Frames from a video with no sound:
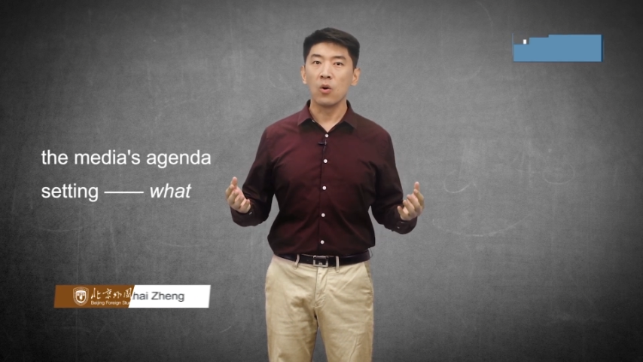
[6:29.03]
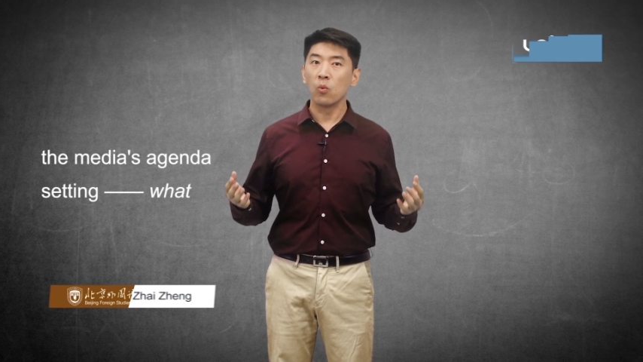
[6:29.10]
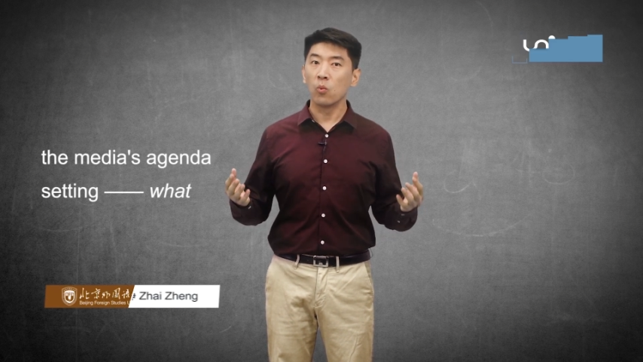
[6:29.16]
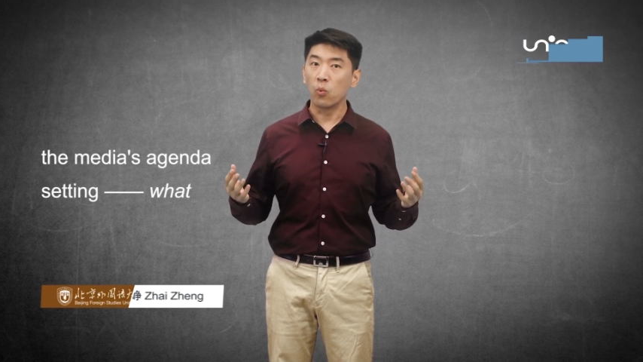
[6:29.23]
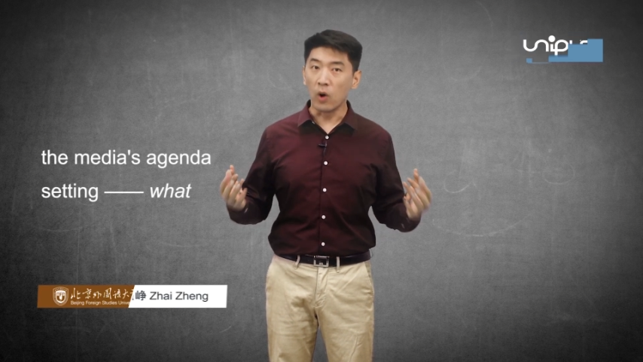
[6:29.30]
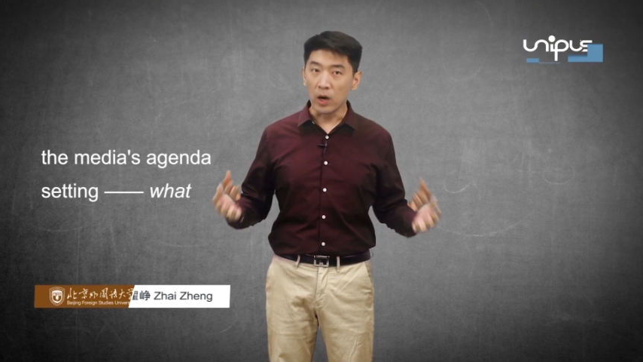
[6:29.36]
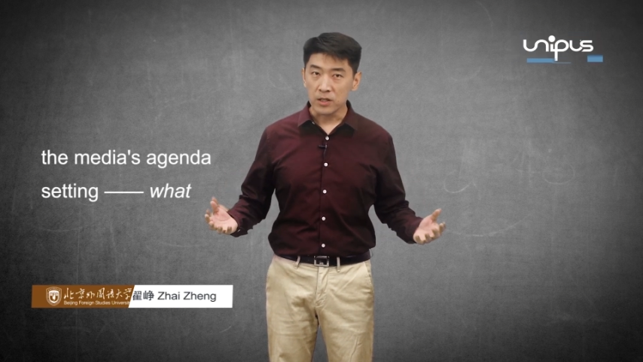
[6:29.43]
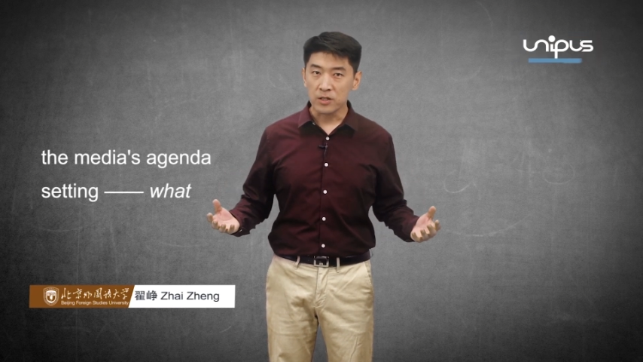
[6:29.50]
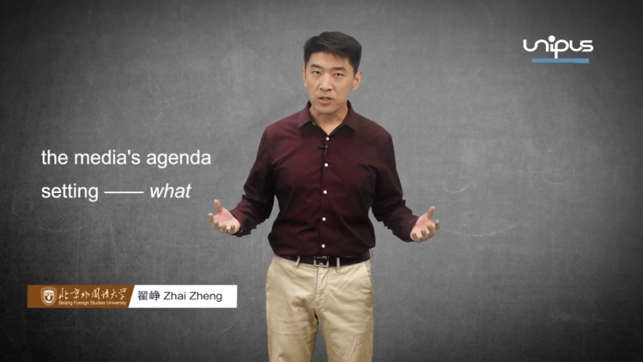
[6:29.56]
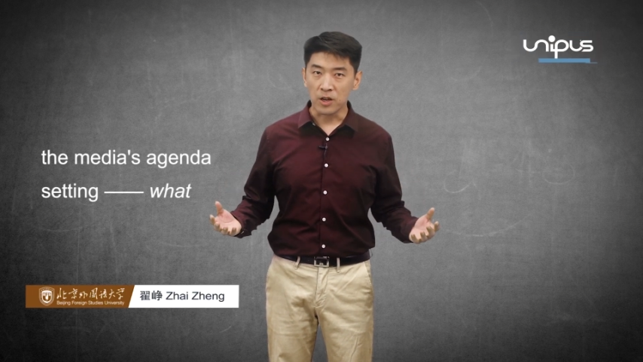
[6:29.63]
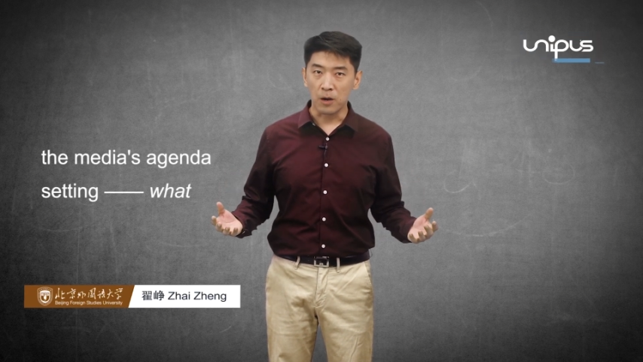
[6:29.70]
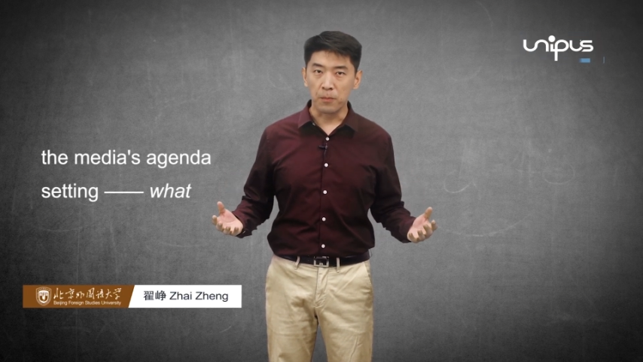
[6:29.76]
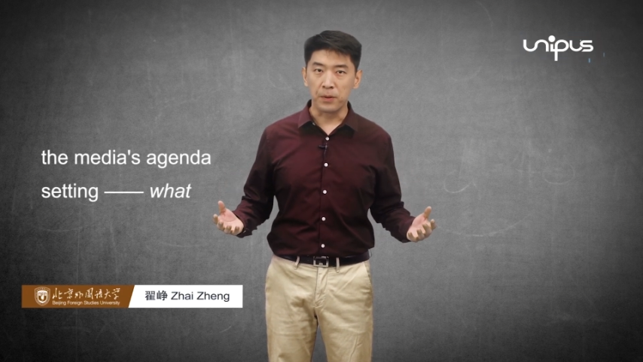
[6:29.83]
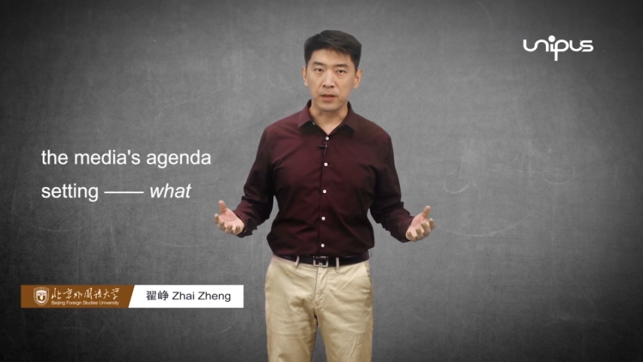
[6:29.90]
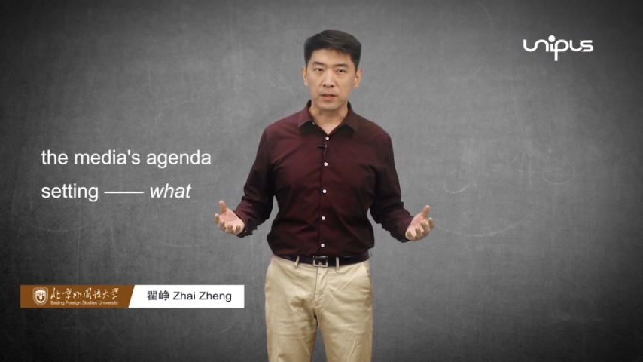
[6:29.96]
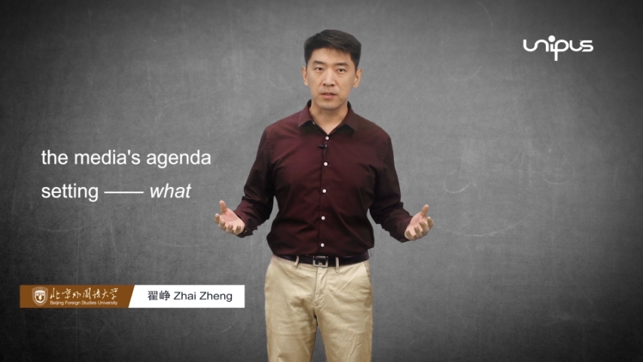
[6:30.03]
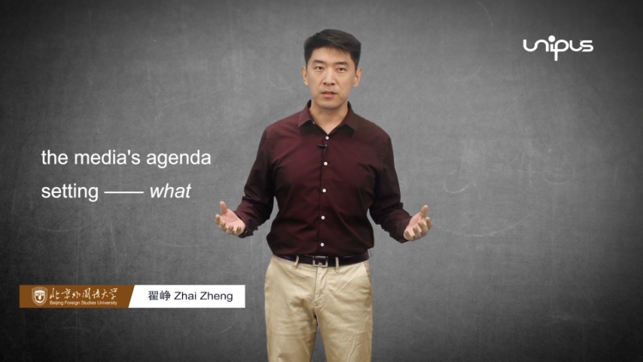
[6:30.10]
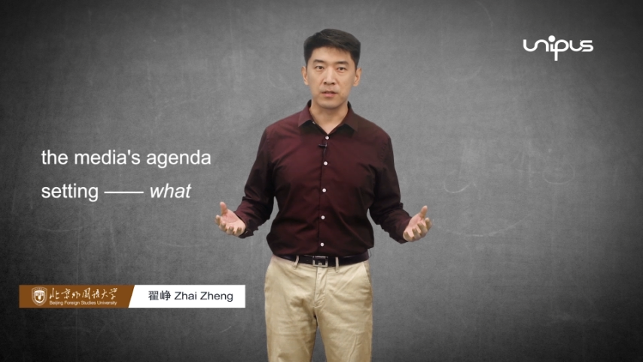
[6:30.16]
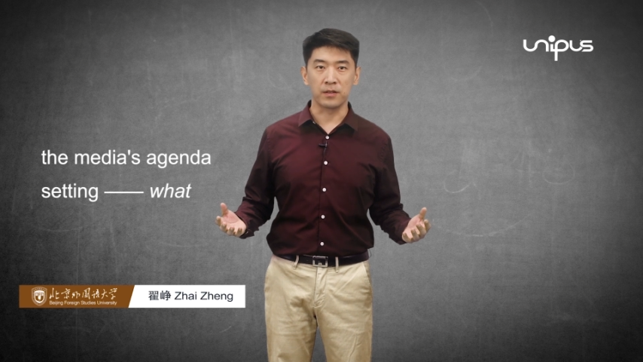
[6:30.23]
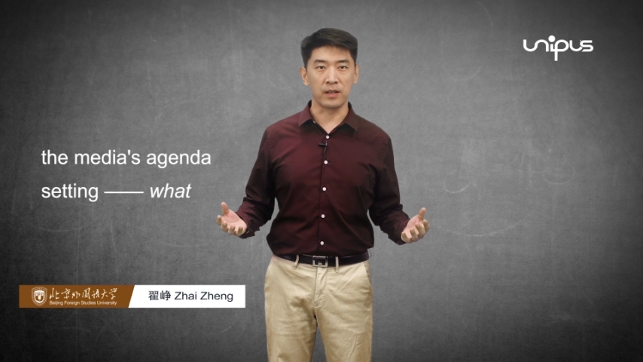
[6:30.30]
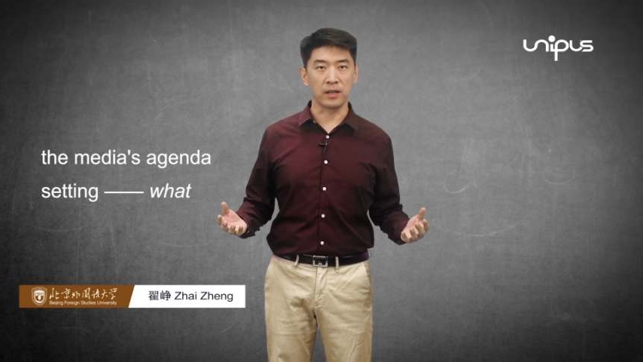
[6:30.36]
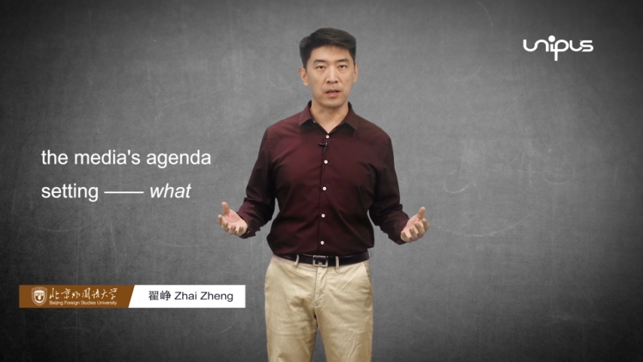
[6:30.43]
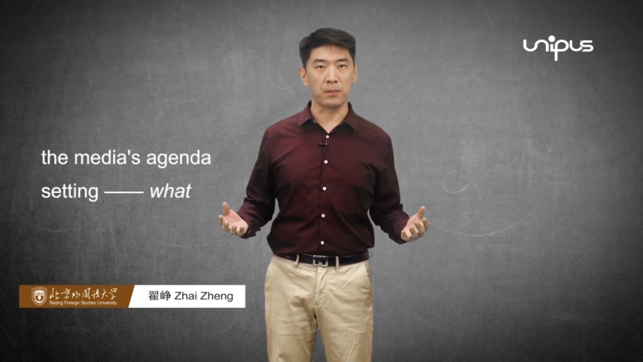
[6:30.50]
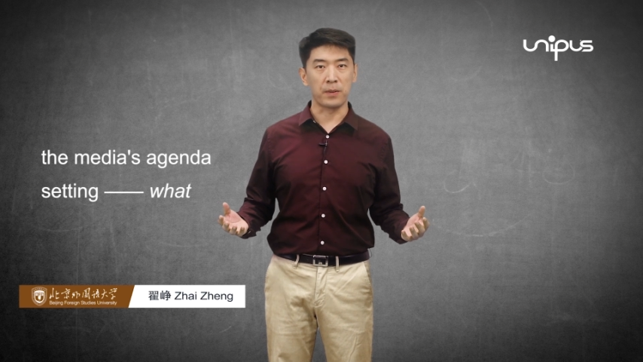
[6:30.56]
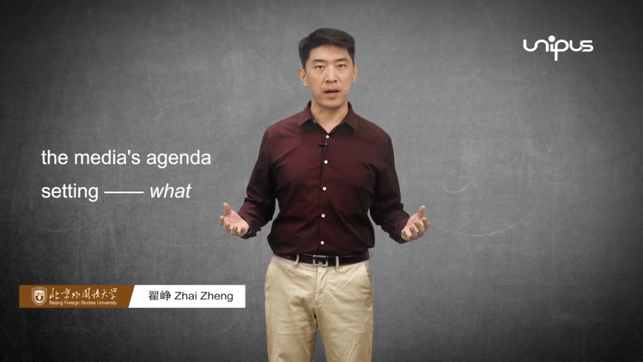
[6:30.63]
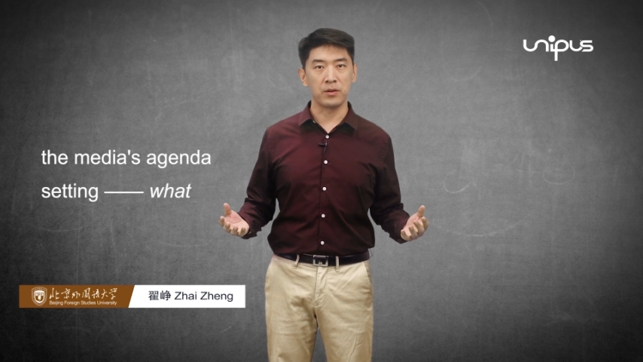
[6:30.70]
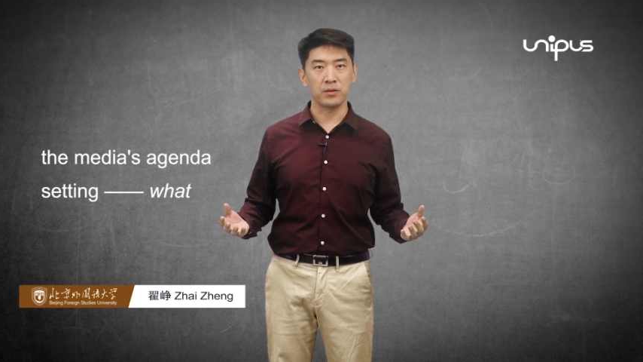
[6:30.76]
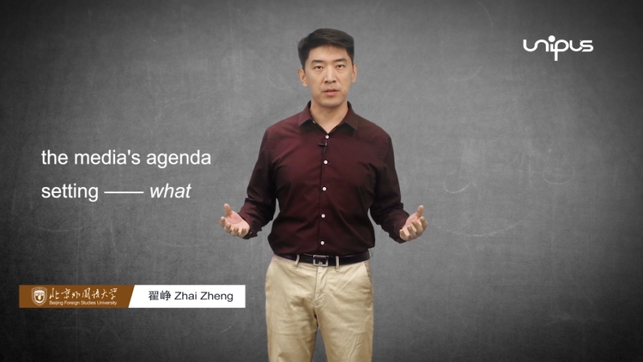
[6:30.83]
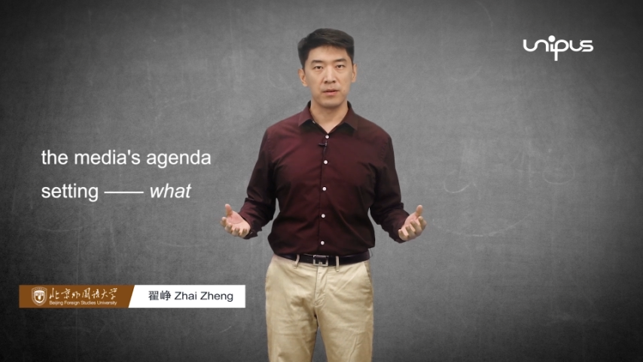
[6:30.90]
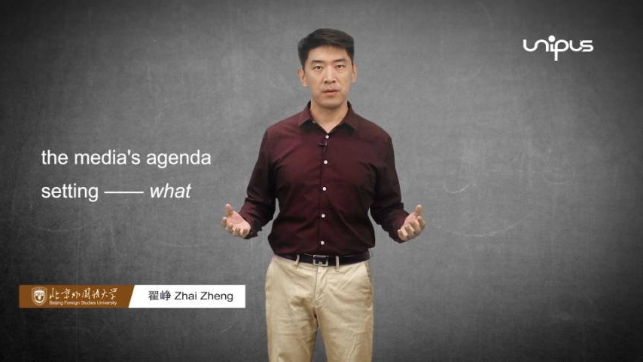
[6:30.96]
what topics to think
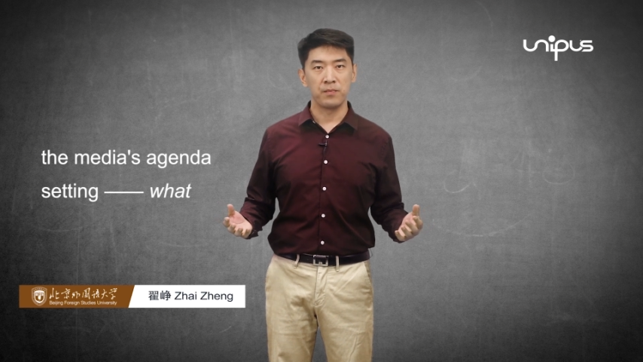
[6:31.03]
about,